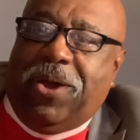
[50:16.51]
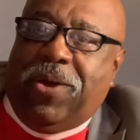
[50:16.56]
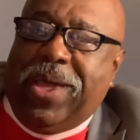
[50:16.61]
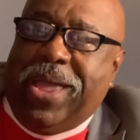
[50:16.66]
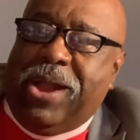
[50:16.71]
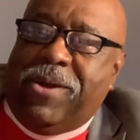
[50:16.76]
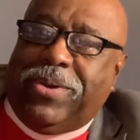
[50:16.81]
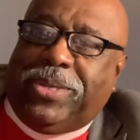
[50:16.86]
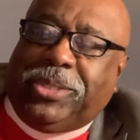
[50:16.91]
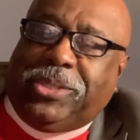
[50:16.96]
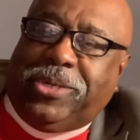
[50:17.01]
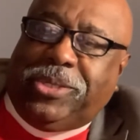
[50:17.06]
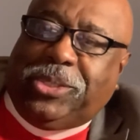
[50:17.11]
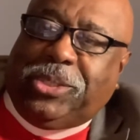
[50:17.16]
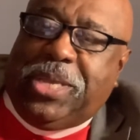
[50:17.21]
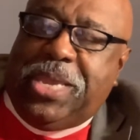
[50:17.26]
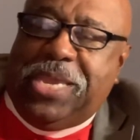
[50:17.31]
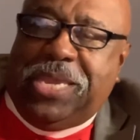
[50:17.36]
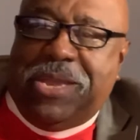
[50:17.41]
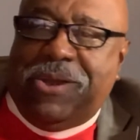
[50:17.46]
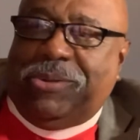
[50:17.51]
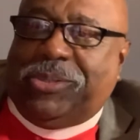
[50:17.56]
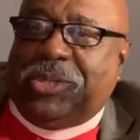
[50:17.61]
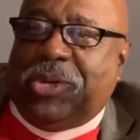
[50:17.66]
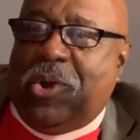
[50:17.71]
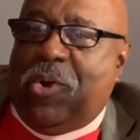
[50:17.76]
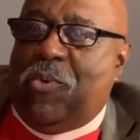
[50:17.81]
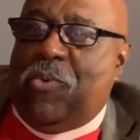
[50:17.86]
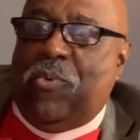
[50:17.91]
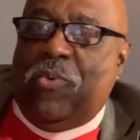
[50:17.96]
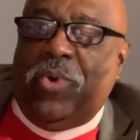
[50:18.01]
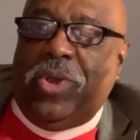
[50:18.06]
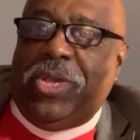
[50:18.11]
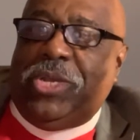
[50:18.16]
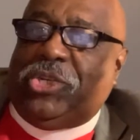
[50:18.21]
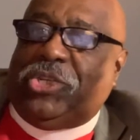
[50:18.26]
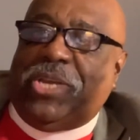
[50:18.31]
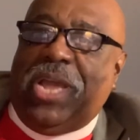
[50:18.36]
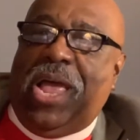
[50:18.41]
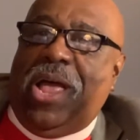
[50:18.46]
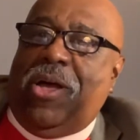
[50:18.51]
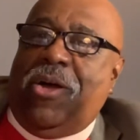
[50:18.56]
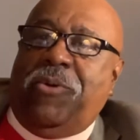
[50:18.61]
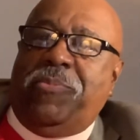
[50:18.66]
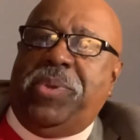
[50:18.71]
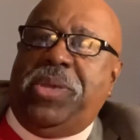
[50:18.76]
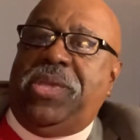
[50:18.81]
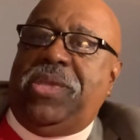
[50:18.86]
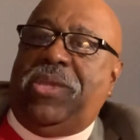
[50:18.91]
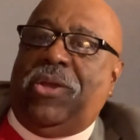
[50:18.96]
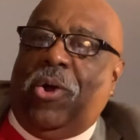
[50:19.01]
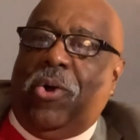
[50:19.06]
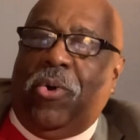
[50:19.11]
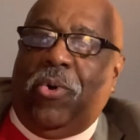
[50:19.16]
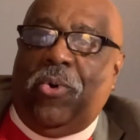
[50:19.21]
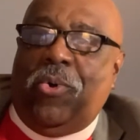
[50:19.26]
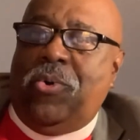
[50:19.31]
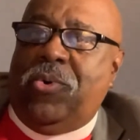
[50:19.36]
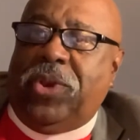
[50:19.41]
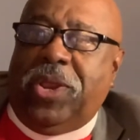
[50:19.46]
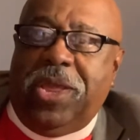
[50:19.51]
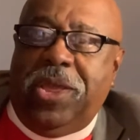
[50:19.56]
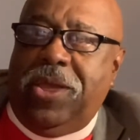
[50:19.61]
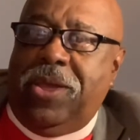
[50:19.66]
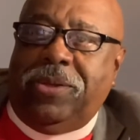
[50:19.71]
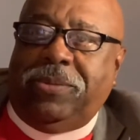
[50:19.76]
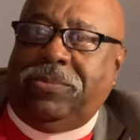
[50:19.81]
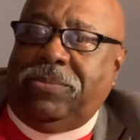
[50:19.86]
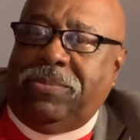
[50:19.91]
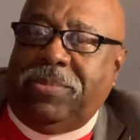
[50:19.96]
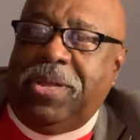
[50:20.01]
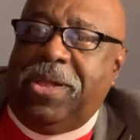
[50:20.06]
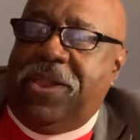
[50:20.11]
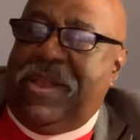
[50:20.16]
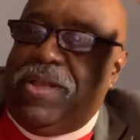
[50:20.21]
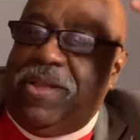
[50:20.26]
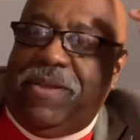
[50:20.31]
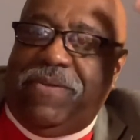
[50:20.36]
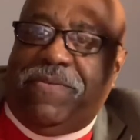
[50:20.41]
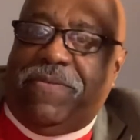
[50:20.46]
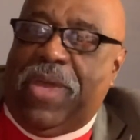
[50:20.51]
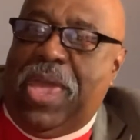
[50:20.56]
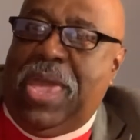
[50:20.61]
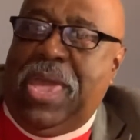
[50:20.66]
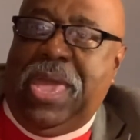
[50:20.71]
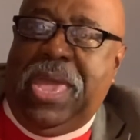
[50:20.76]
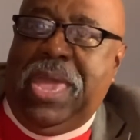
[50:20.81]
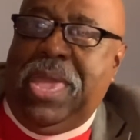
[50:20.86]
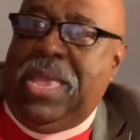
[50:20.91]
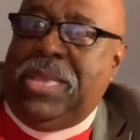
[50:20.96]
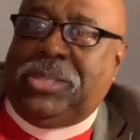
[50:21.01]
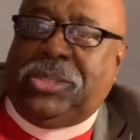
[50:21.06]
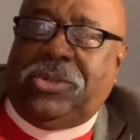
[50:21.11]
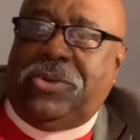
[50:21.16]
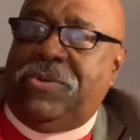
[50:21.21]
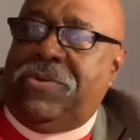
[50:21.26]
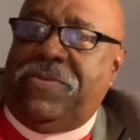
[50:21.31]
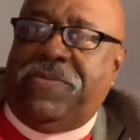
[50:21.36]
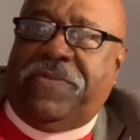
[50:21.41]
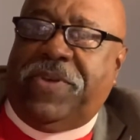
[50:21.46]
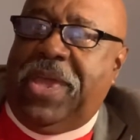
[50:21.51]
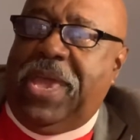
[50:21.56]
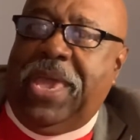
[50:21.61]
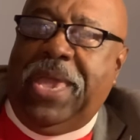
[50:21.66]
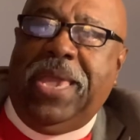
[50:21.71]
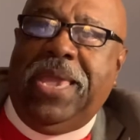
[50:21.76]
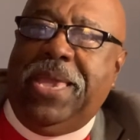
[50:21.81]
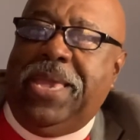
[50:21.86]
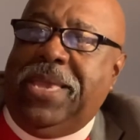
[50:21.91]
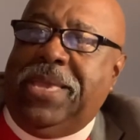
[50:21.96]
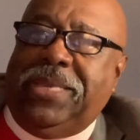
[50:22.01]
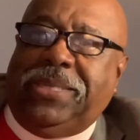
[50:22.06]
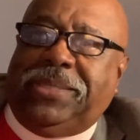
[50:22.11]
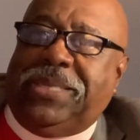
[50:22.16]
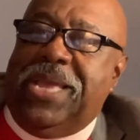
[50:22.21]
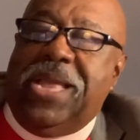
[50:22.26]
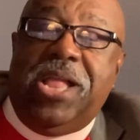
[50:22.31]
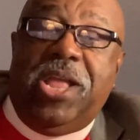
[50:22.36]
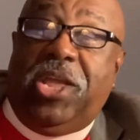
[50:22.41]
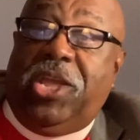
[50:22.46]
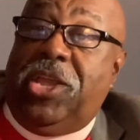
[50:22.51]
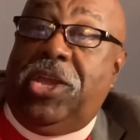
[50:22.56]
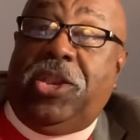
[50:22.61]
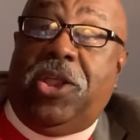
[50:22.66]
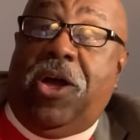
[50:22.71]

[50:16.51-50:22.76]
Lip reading: Harris could sing years ago, we shall behold him face to face in